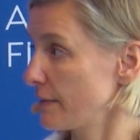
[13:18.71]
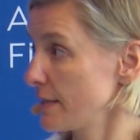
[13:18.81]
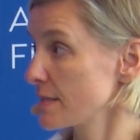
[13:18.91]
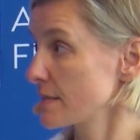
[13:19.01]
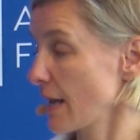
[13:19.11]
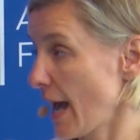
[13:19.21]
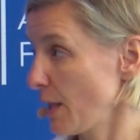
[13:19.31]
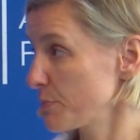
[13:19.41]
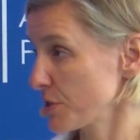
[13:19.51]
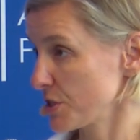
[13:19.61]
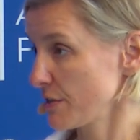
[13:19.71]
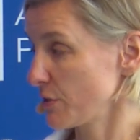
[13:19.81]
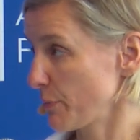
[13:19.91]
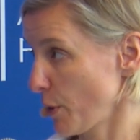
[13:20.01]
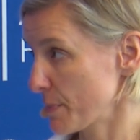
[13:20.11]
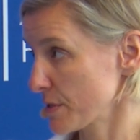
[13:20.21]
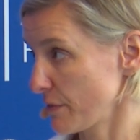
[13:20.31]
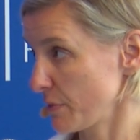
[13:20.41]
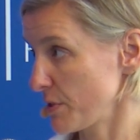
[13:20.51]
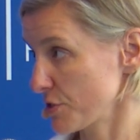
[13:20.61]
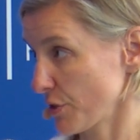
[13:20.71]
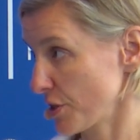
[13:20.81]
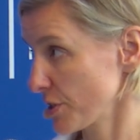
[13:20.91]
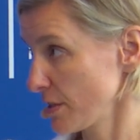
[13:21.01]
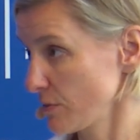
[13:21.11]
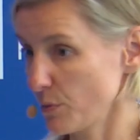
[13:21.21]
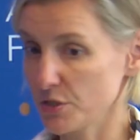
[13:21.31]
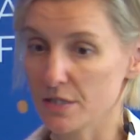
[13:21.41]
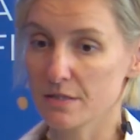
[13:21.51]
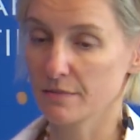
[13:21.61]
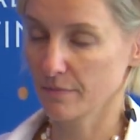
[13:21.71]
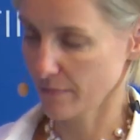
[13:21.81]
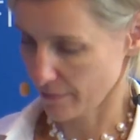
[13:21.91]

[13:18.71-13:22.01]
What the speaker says: this helps achieve the purpose of administration, which is